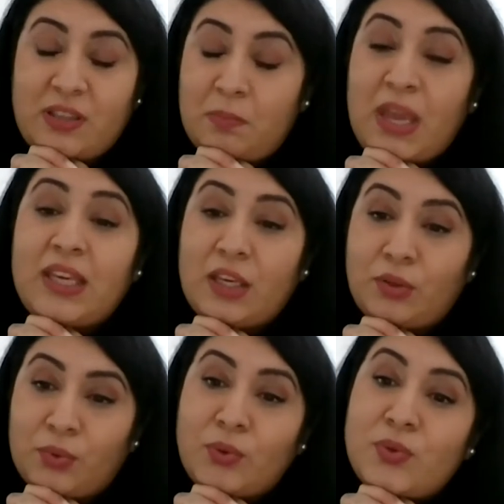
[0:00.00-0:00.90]
in
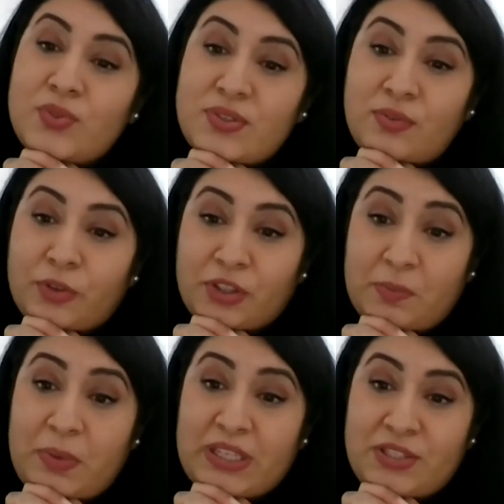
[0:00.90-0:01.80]
making rules for the
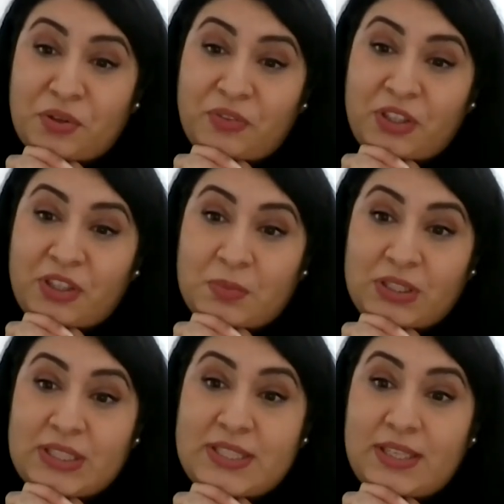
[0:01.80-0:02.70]
better of the
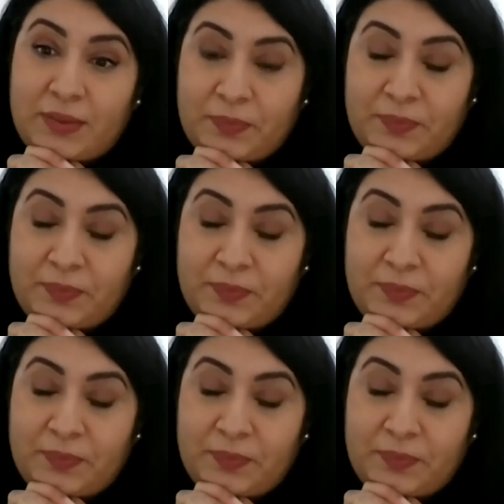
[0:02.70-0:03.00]
community.